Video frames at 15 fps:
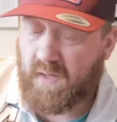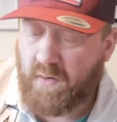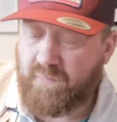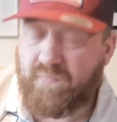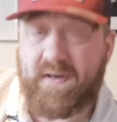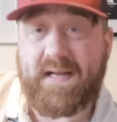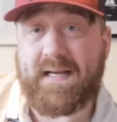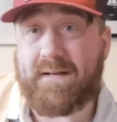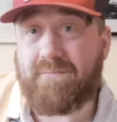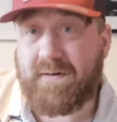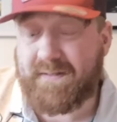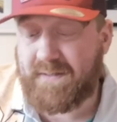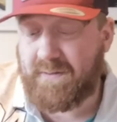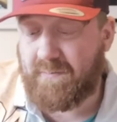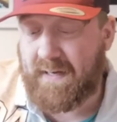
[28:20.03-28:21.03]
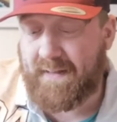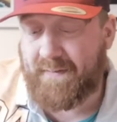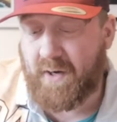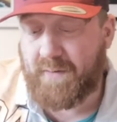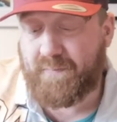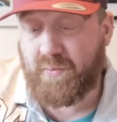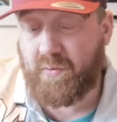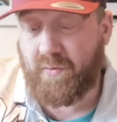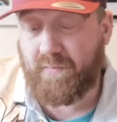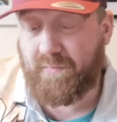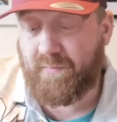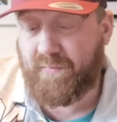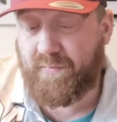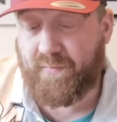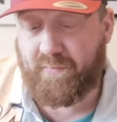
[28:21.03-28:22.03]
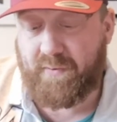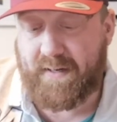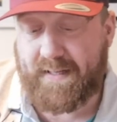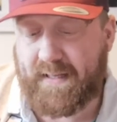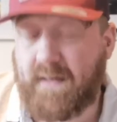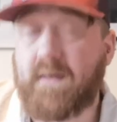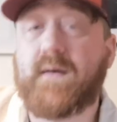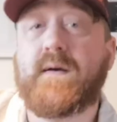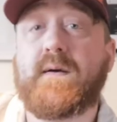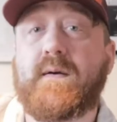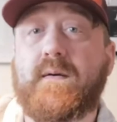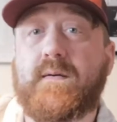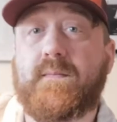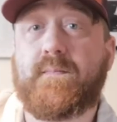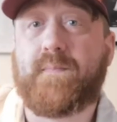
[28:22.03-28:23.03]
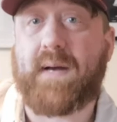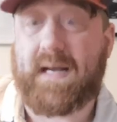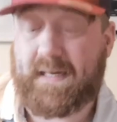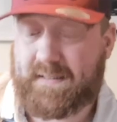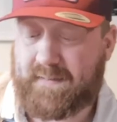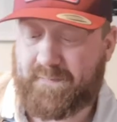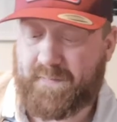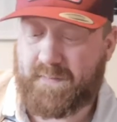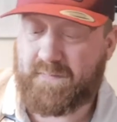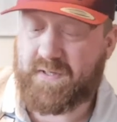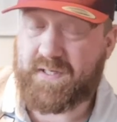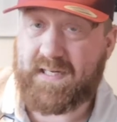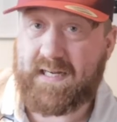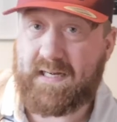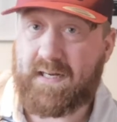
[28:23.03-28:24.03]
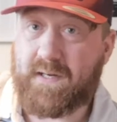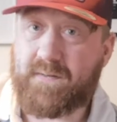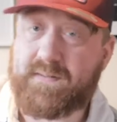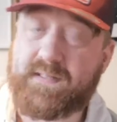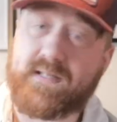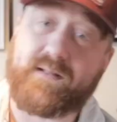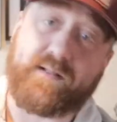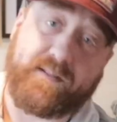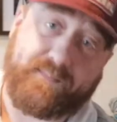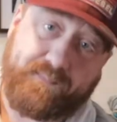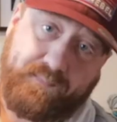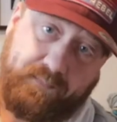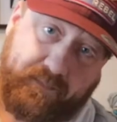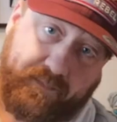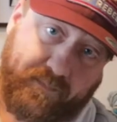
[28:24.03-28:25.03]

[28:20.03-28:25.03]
I really wasn't aware that I'd bought 3 packs of them because you get loads in them.